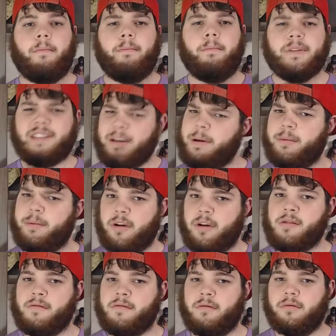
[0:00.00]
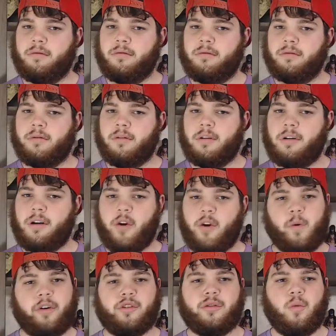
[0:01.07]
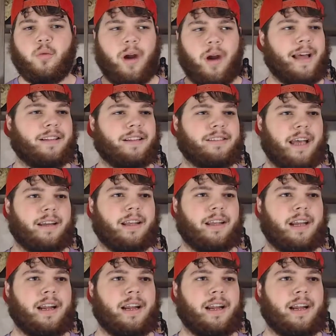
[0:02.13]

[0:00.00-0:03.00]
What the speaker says: But some people aren't. And we're wondering, why not, Zach?